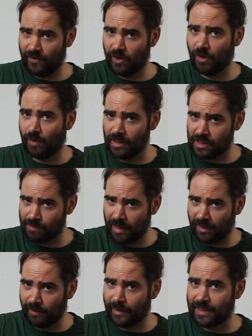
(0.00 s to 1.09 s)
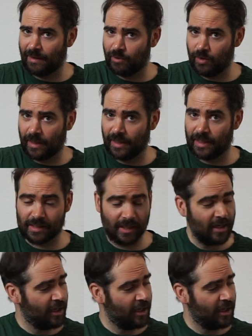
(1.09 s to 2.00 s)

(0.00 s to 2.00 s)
you're going to want to spend a little bit of time doing this.